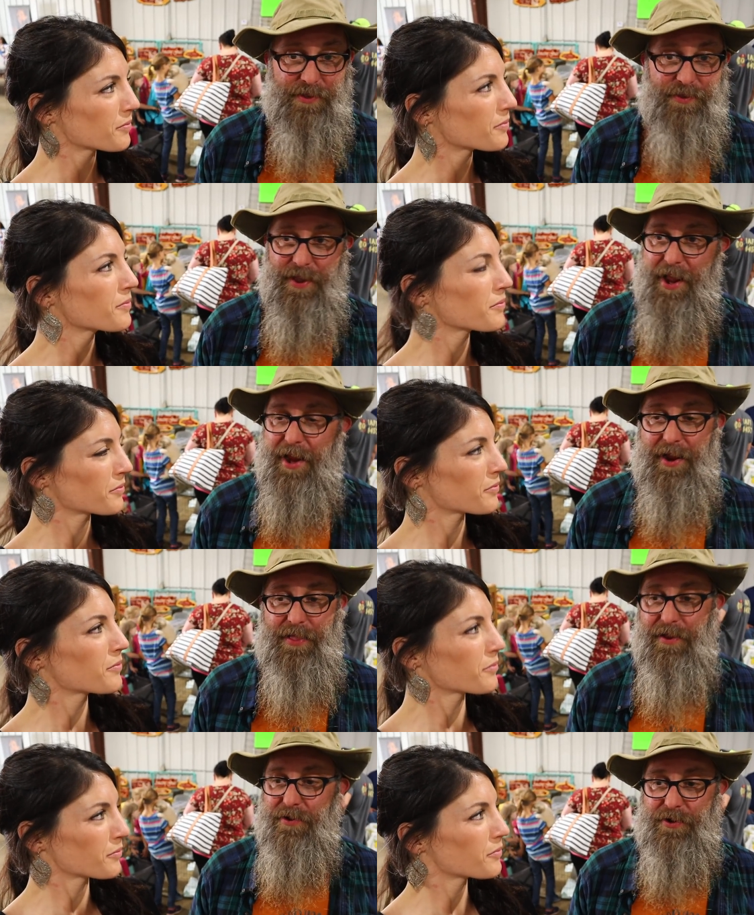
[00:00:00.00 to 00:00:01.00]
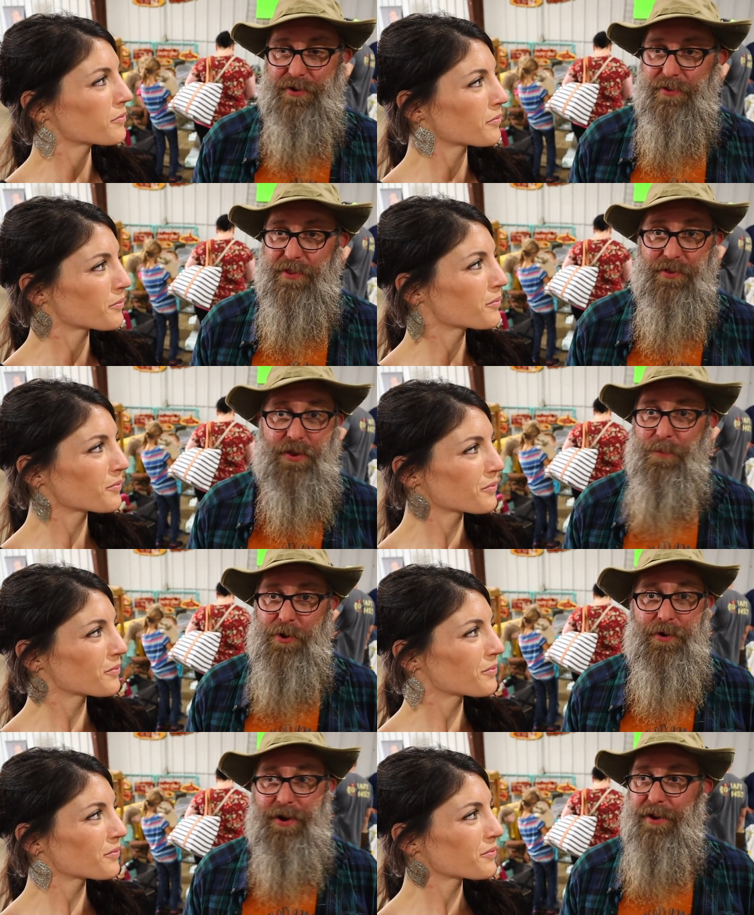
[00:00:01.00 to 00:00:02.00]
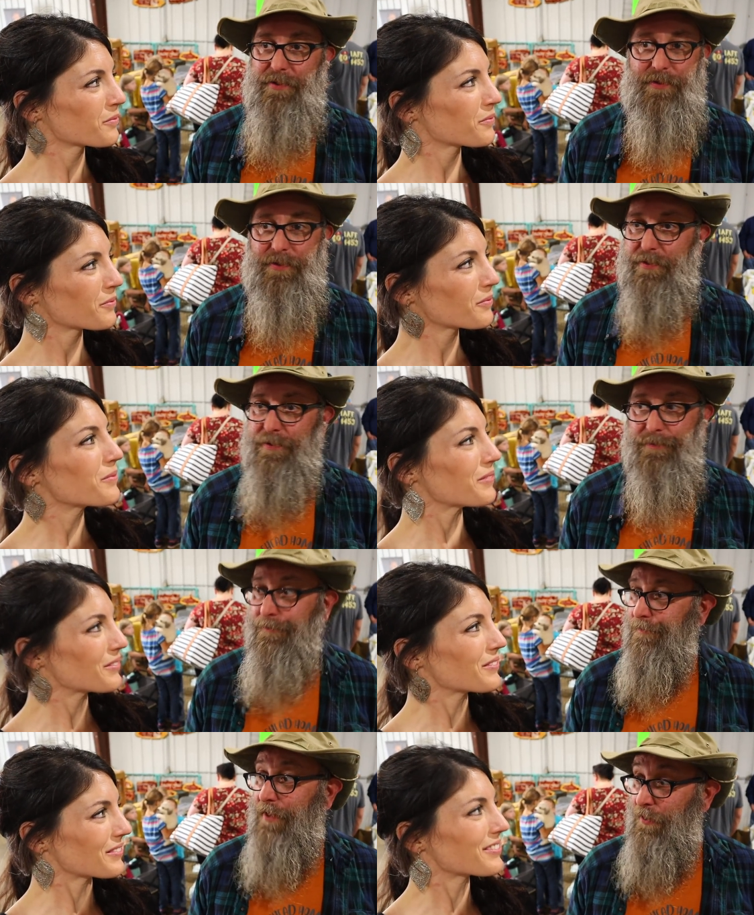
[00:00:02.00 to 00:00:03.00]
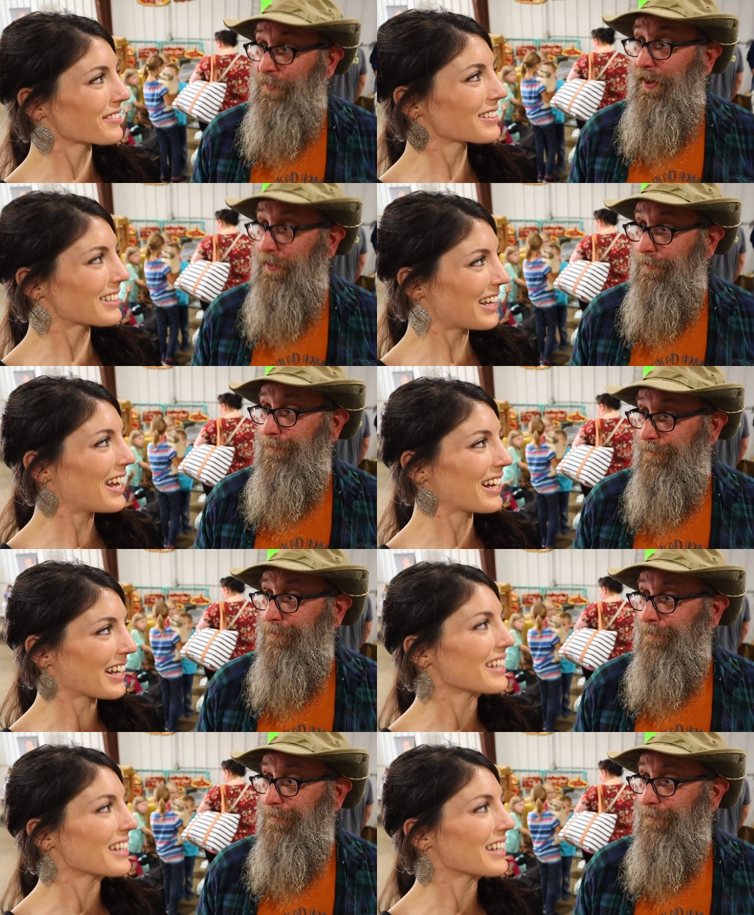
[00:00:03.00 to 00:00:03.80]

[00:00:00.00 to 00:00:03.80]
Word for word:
Speaker 1: to say, and it's just this community is unreal. It